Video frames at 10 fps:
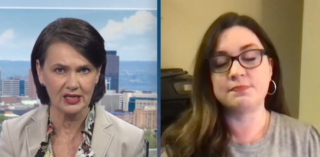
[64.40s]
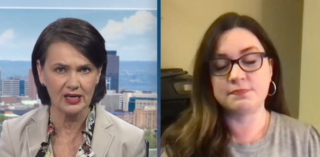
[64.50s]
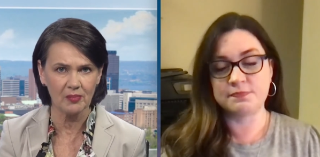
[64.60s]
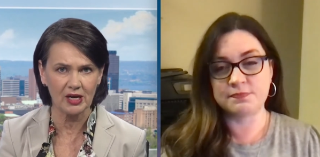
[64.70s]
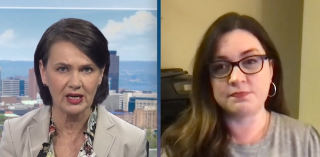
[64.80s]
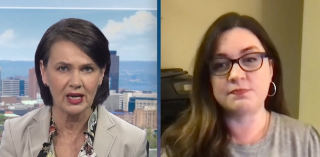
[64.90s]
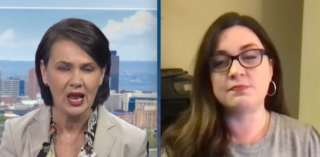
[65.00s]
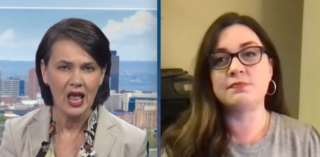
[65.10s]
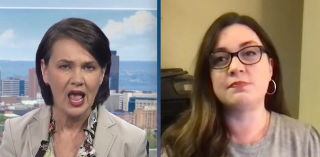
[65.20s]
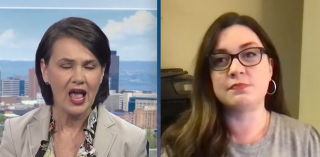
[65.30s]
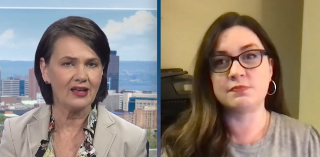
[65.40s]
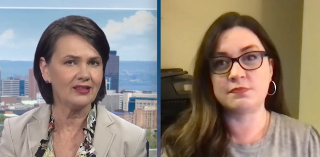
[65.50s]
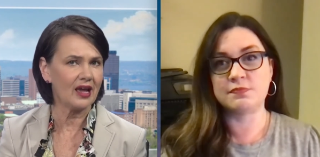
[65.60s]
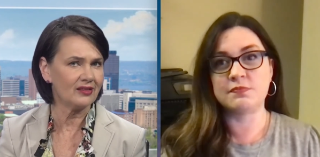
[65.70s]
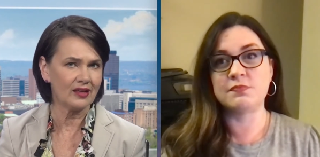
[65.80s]
Speaker 1: anybody. And
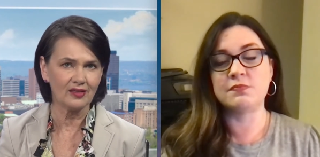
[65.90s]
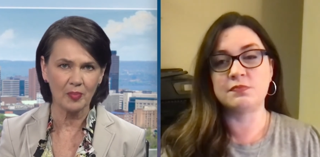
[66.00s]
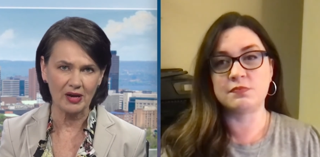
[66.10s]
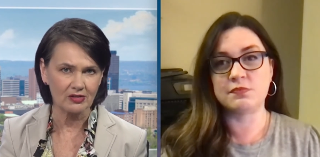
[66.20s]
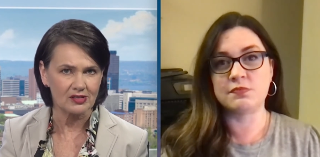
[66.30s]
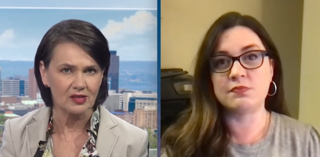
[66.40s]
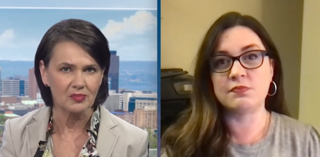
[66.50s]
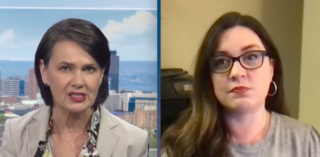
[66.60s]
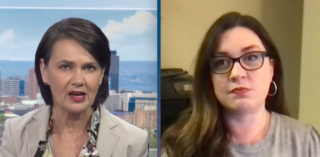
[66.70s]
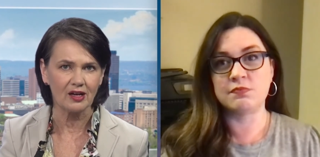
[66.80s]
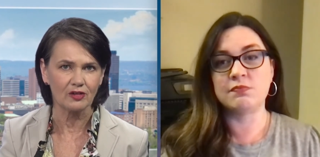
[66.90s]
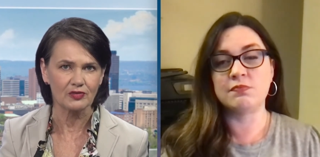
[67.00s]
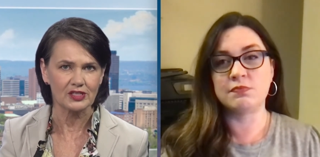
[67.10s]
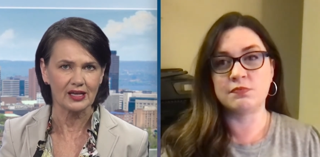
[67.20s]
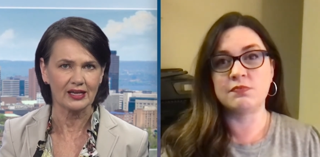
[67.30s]
then the parents
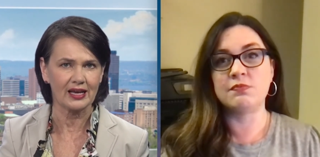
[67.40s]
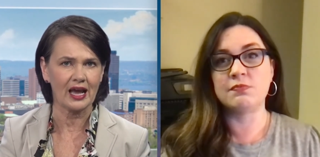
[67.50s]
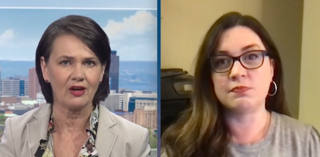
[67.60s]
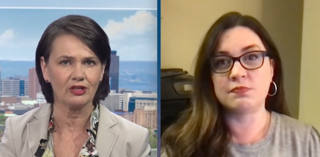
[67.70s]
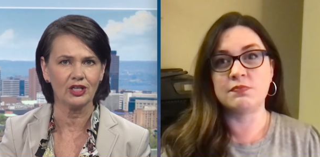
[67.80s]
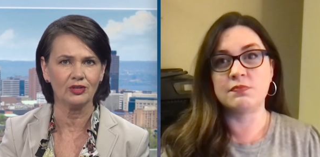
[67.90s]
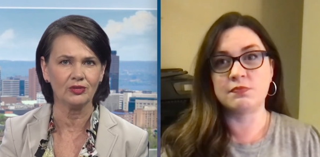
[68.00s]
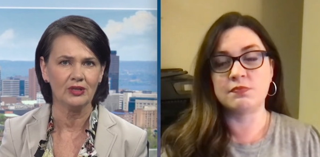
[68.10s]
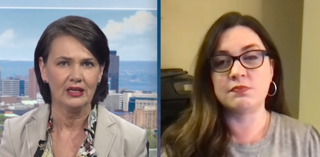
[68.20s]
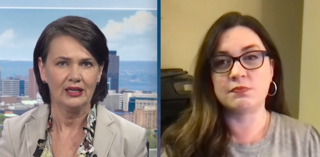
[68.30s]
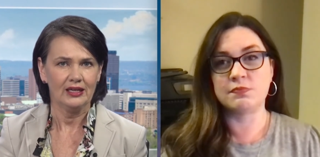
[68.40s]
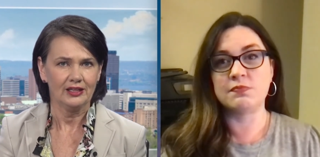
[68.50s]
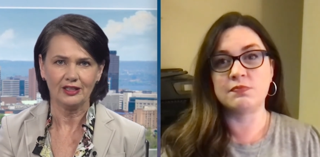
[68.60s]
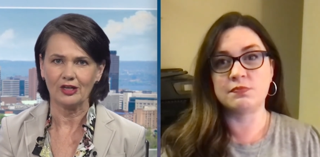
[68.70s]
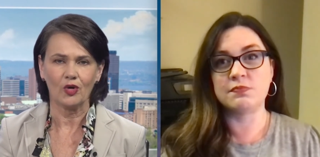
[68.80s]
themselves, like how do you,
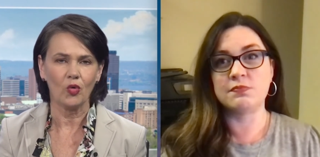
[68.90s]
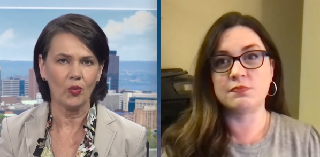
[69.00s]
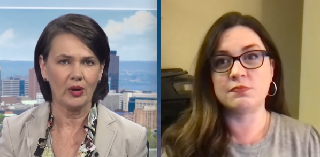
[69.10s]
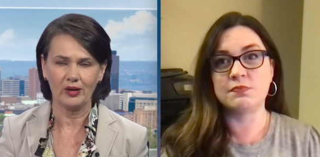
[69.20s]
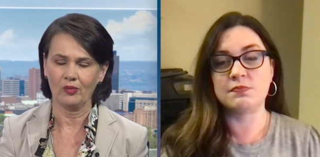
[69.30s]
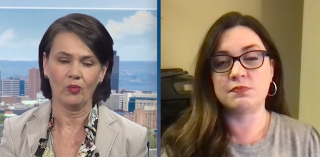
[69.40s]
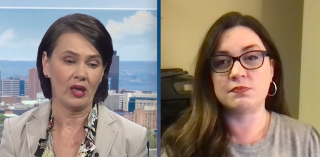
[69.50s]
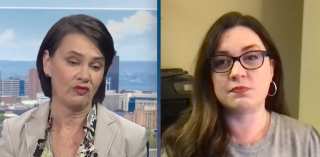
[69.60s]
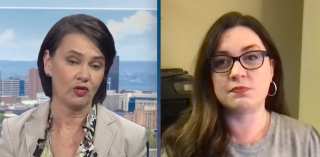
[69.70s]
you know, if